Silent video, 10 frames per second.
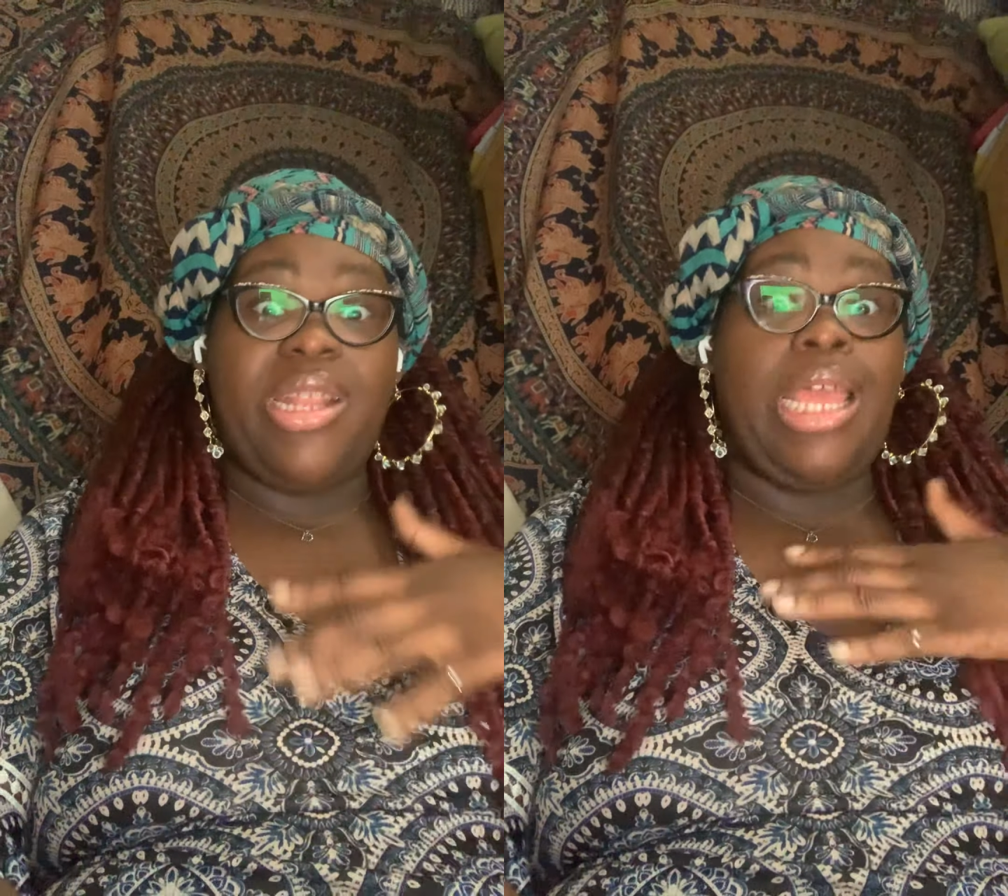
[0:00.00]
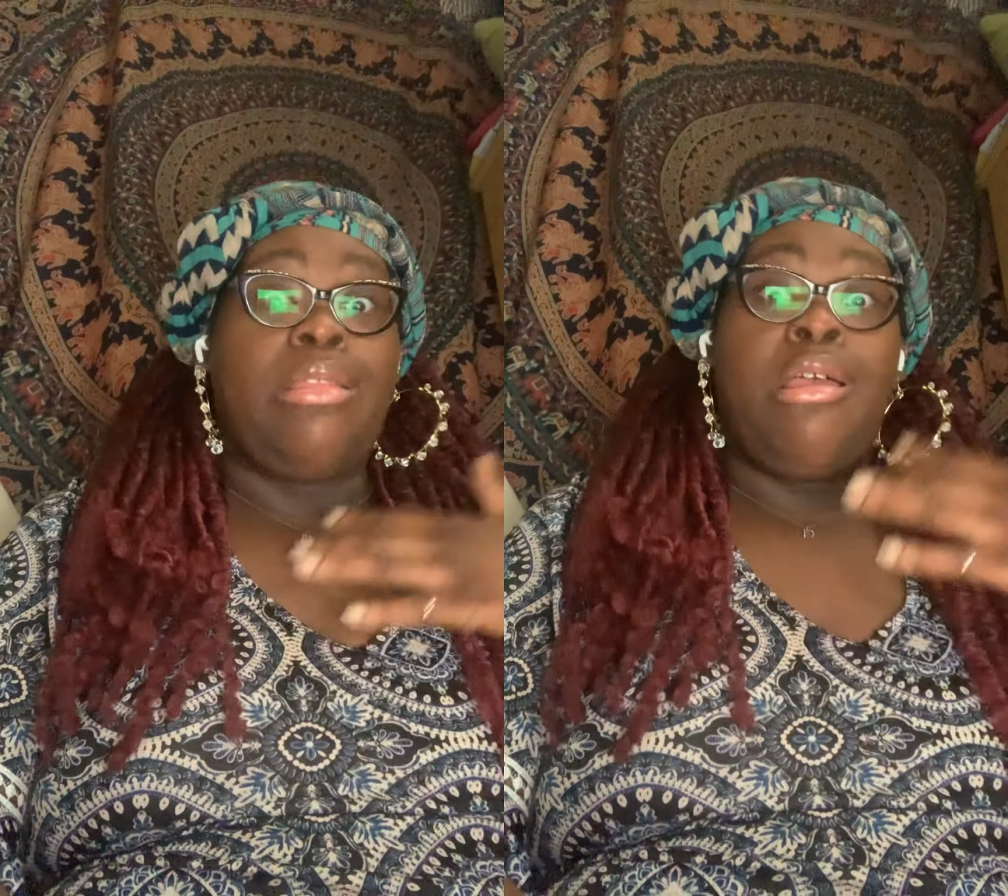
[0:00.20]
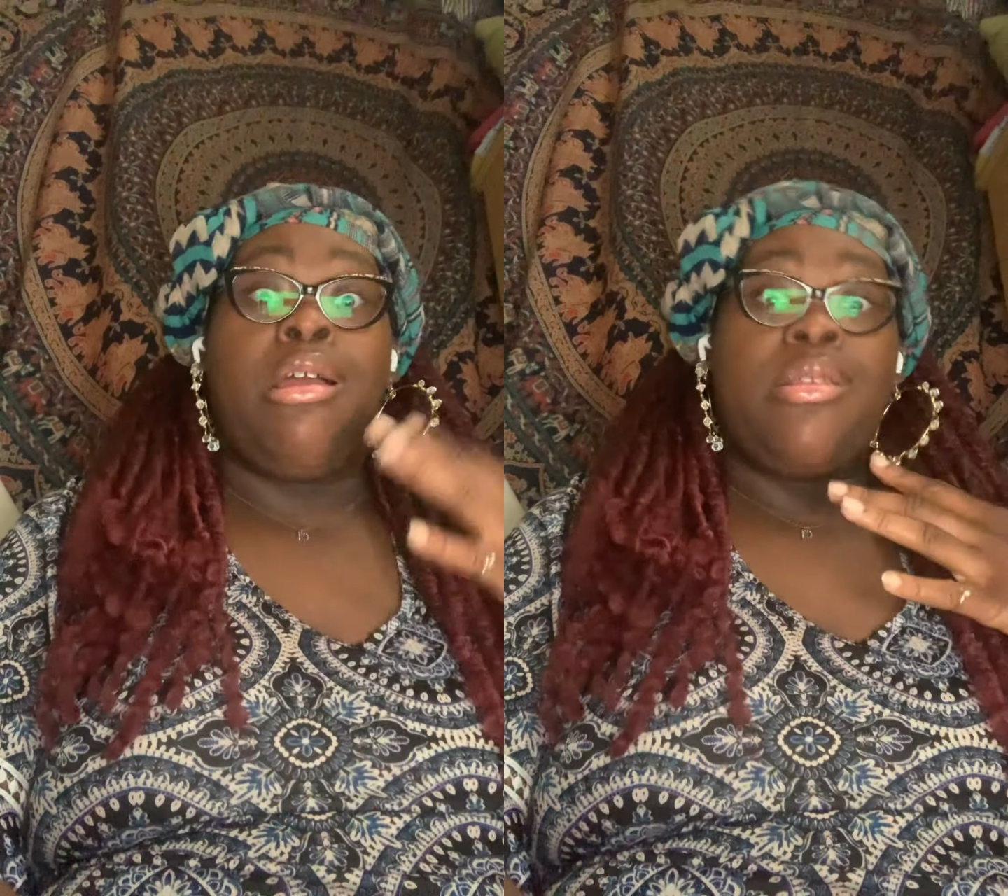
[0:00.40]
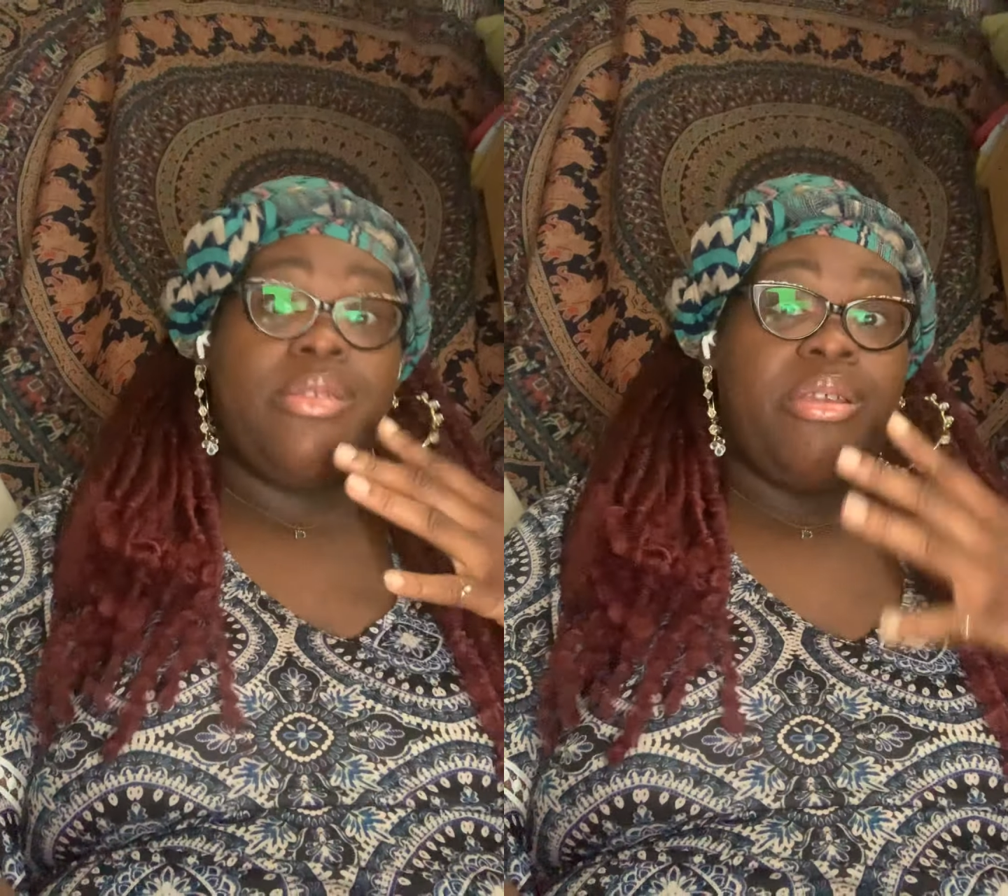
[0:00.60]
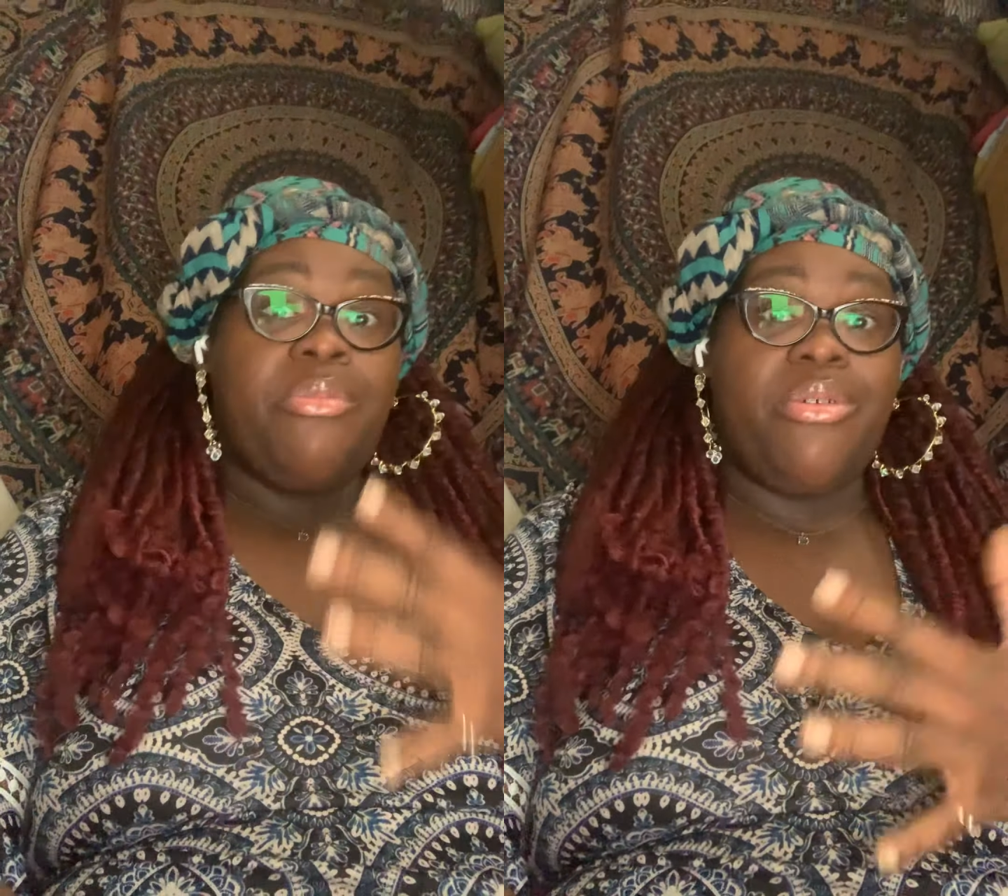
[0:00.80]
that
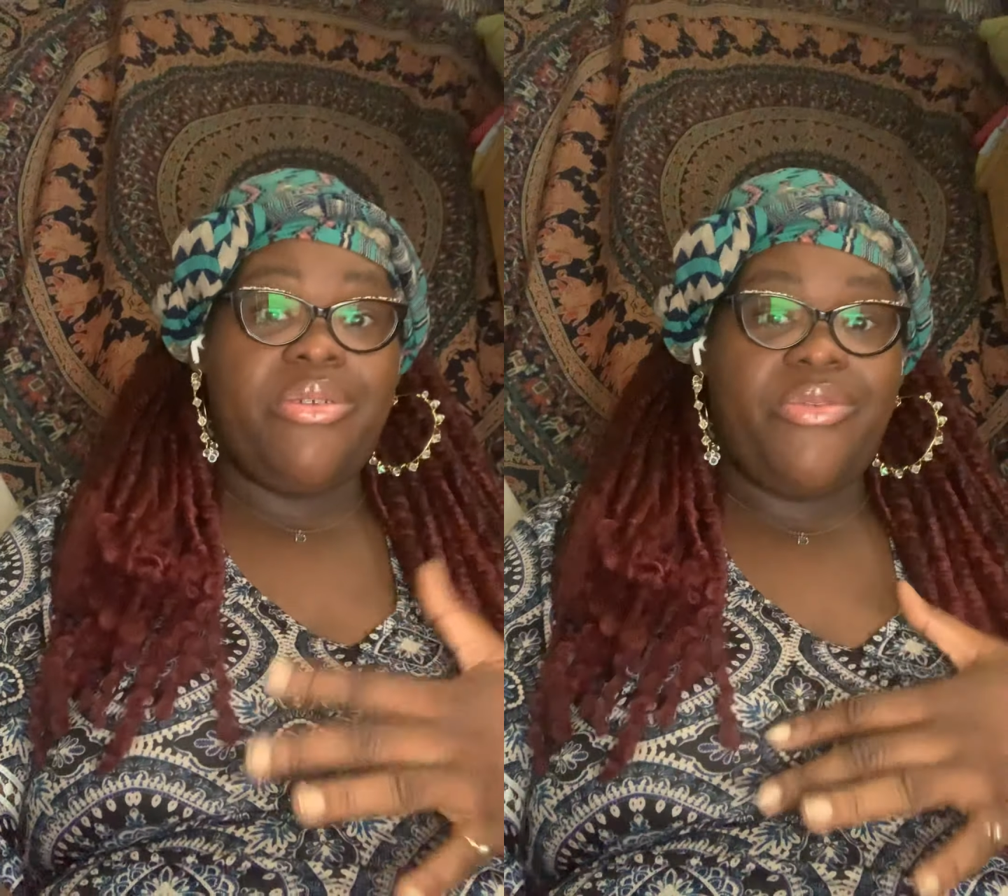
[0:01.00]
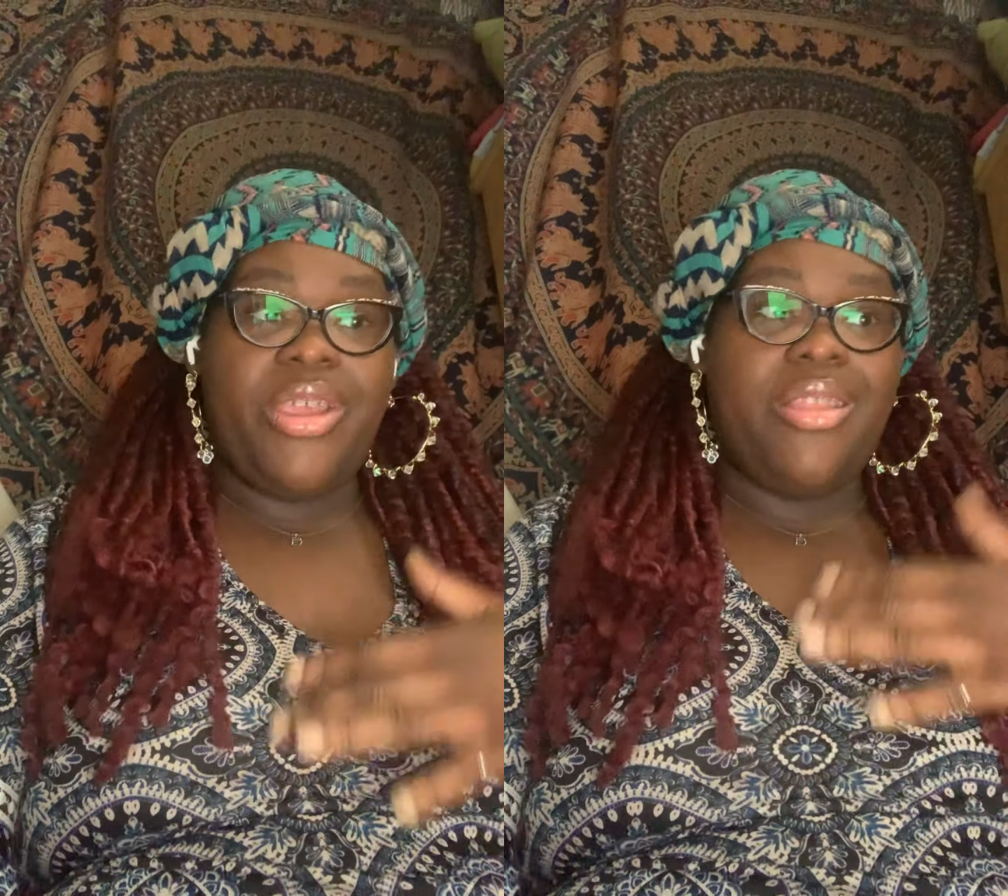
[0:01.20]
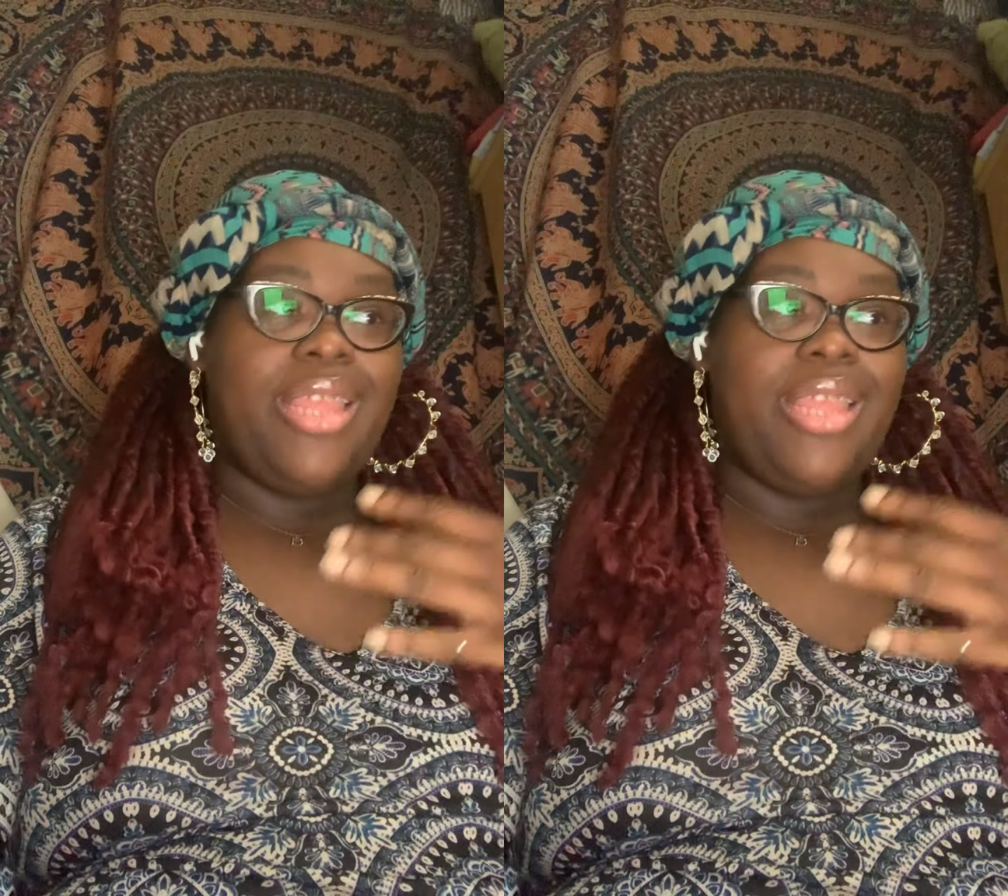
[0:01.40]
long-term boyfriend